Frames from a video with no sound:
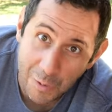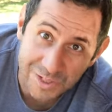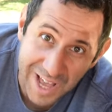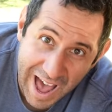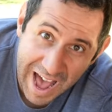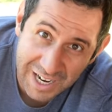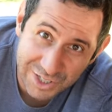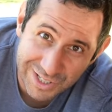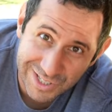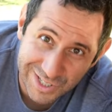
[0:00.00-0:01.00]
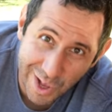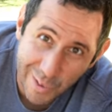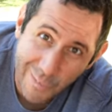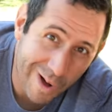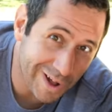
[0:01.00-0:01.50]
was actually
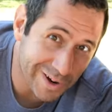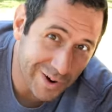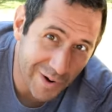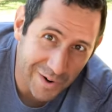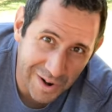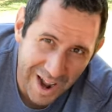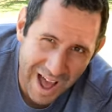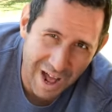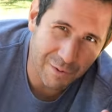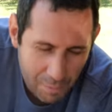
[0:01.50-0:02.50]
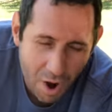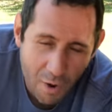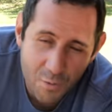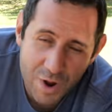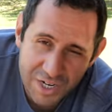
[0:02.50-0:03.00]
salt water or not. Remember,
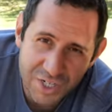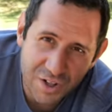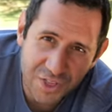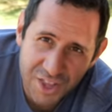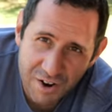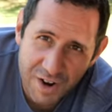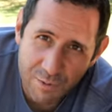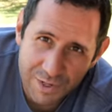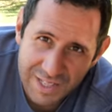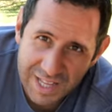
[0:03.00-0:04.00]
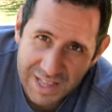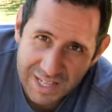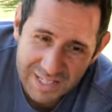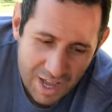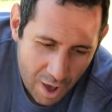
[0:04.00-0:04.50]
our original theory was that
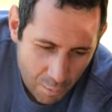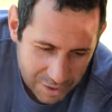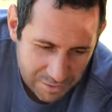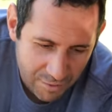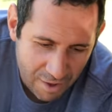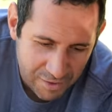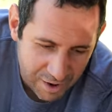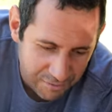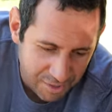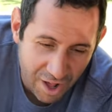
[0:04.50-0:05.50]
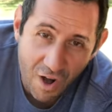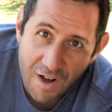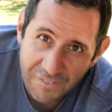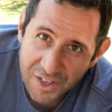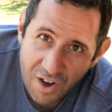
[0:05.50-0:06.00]
this was involved in a flood
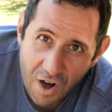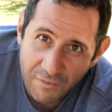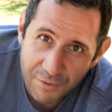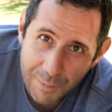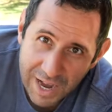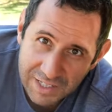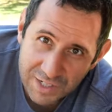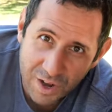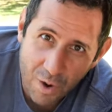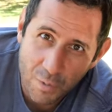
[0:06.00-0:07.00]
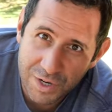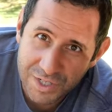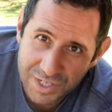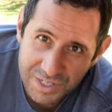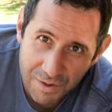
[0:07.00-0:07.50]
off the Gulf of Mexico,
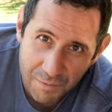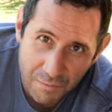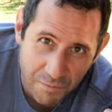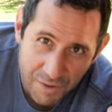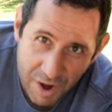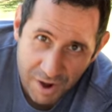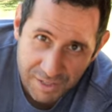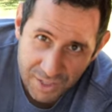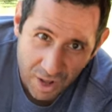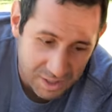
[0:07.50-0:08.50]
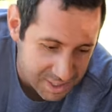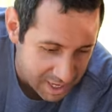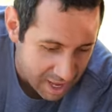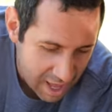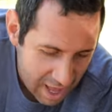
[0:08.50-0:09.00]
which is very
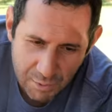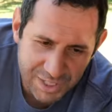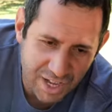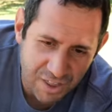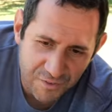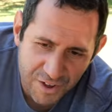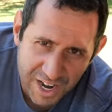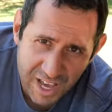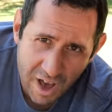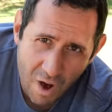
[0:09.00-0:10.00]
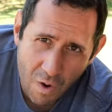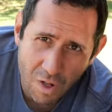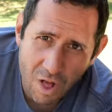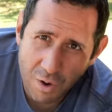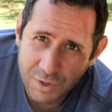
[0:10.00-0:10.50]
salty. But then we saw the video
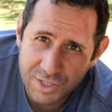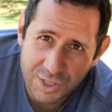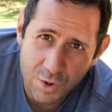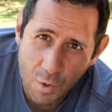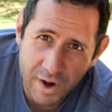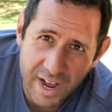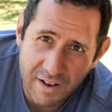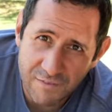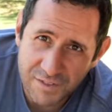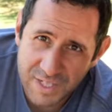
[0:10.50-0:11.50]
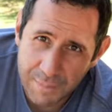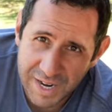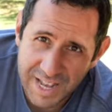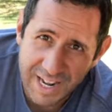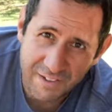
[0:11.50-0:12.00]
along with the story of
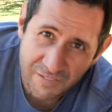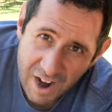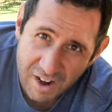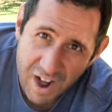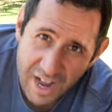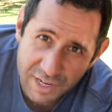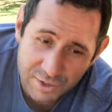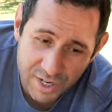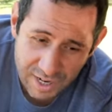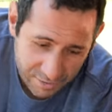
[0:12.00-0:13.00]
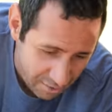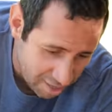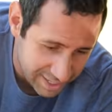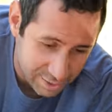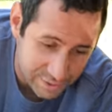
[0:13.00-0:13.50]
somebody hitting a fire hydrant and it
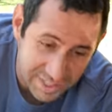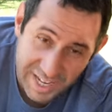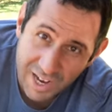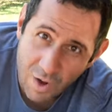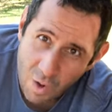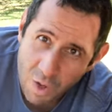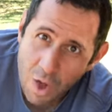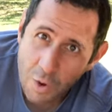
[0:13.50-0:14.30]
falling into a sinkhole,